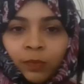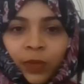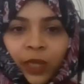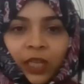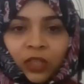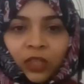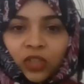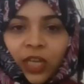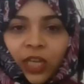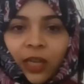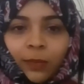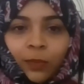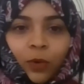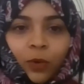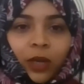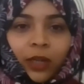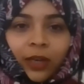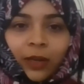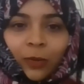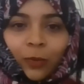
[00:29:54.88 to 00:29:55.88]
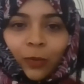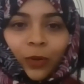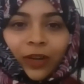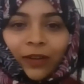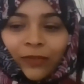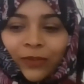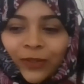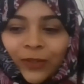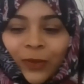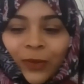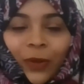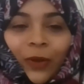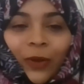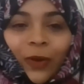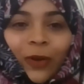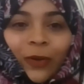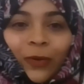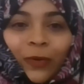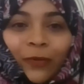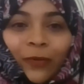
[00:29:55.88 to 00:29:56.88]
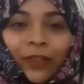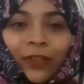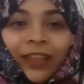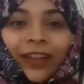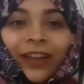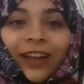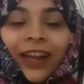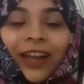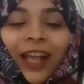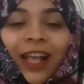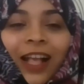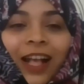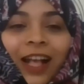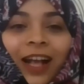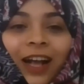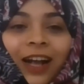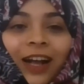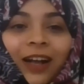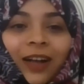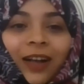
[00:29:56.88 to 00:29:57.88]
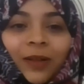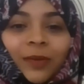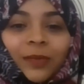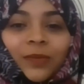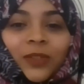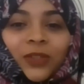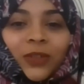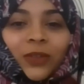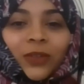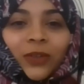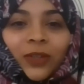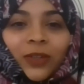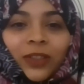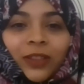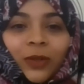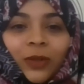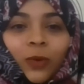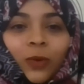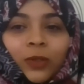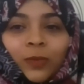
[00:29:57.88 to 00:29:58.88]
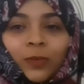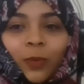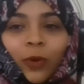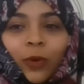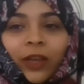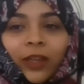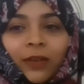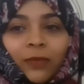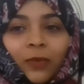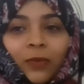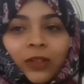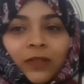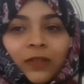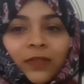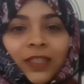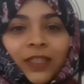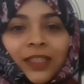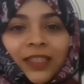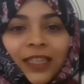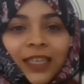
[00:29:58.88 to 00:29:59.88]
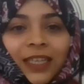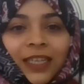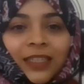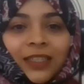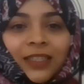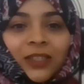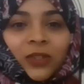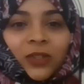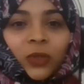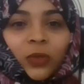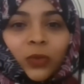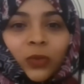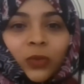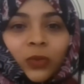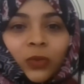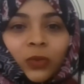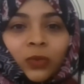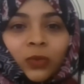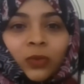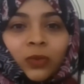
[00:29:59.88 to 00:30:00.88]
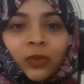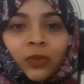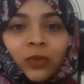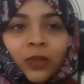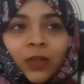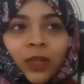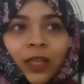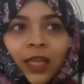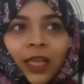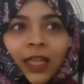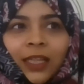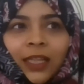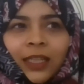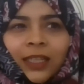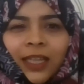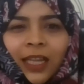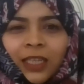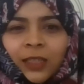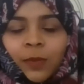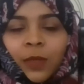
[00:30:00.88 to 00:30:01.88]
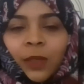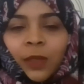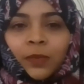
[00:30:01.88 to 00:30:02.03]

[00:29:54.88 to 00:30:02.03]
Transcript: Bing chatbot and whatever is going on over there. So the whole point of all of this is to tell